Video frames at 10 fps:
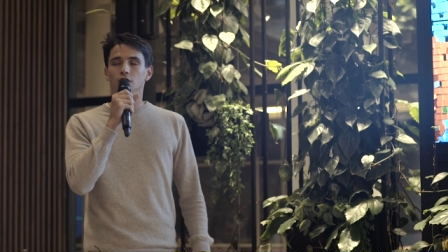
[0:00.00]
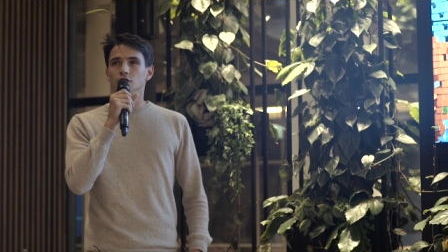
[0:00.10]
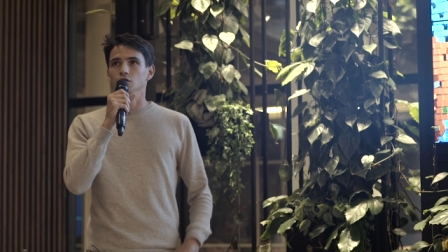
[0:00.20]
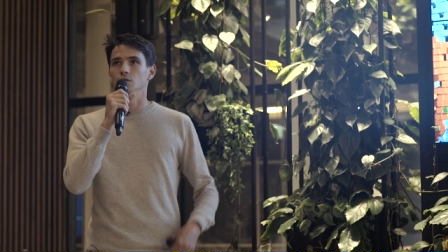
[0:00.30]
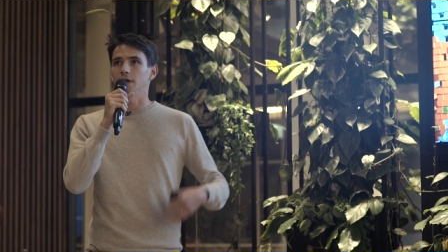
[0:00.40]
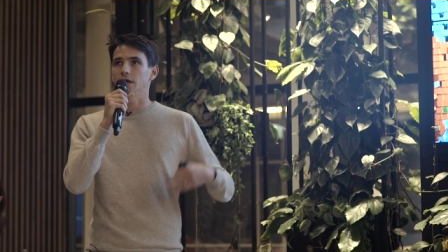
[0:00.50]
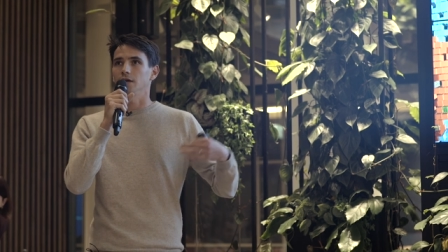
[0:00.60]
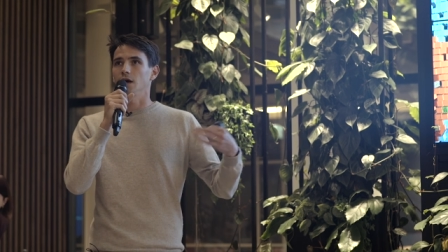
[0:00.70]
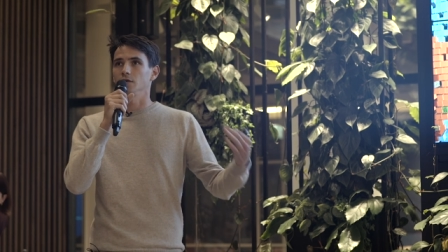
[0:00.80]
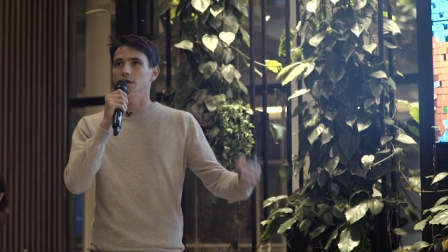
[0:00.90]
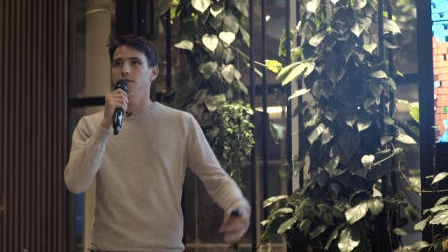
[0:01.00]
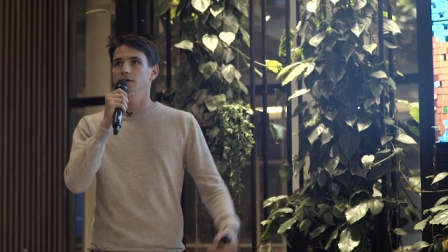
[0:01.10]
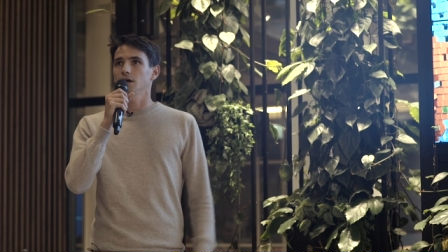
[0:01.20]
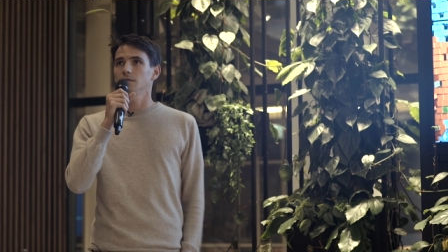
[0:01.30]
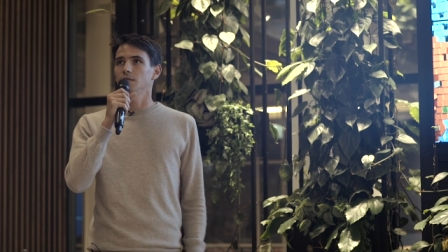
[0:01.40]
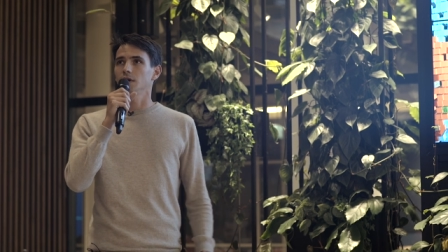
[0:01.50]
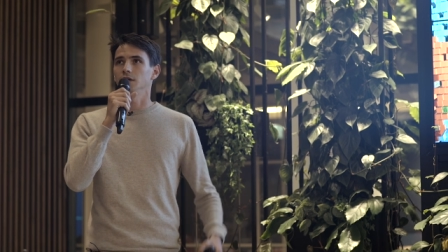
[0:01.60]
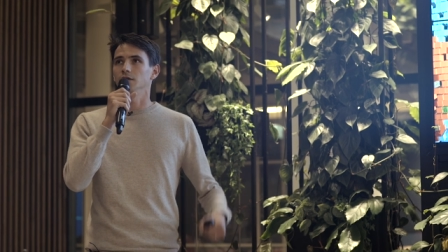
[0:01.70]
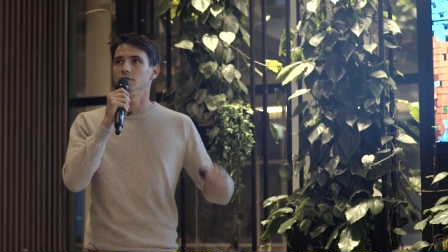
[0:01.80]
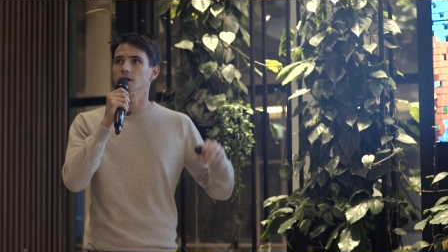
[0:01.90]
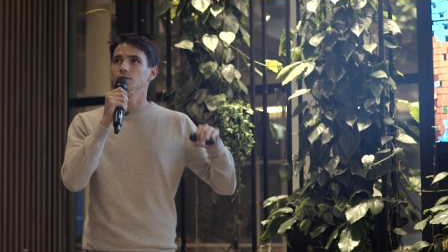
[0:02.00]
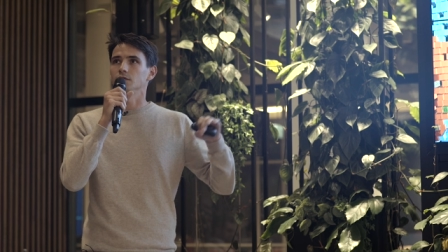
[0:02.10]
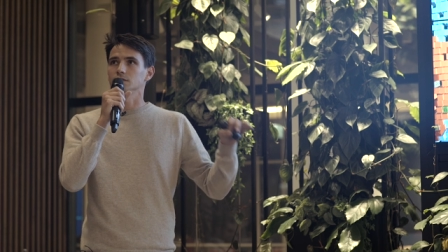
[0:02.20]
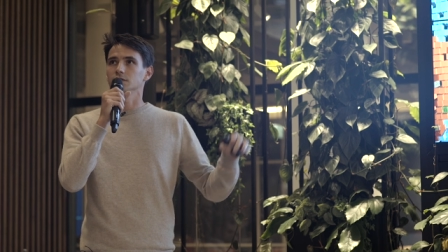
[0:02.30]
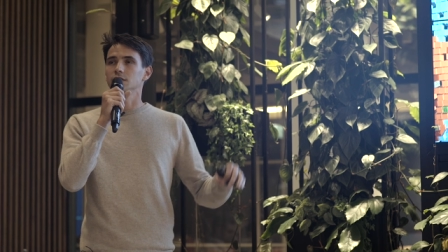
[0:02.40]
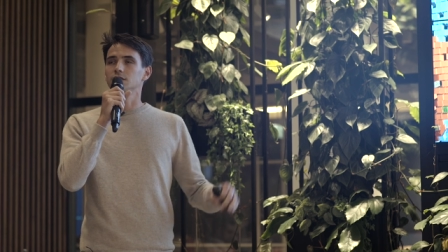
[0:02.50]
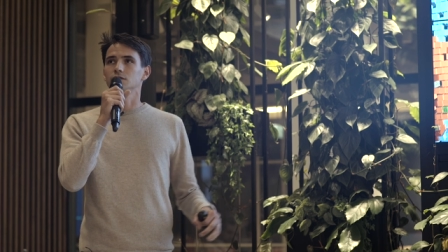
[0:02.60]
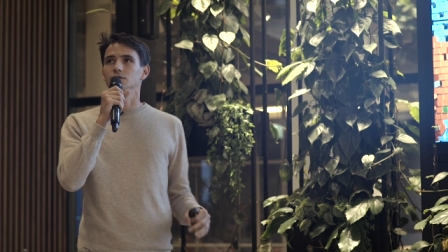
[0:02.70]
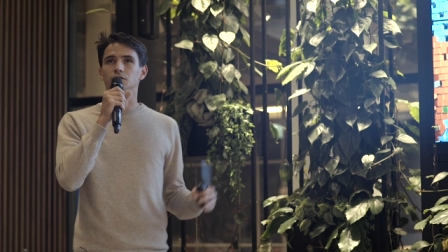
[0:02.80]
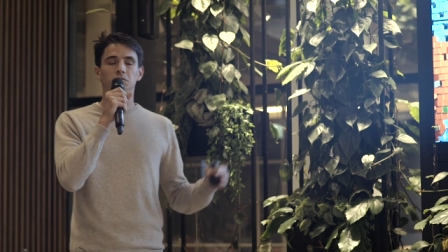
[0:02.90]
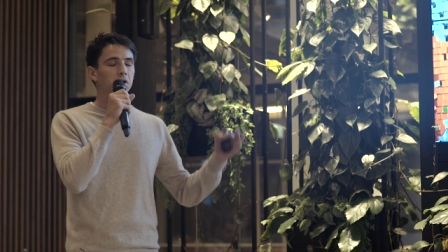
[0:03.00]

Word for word: so we can allocate time and the right resources to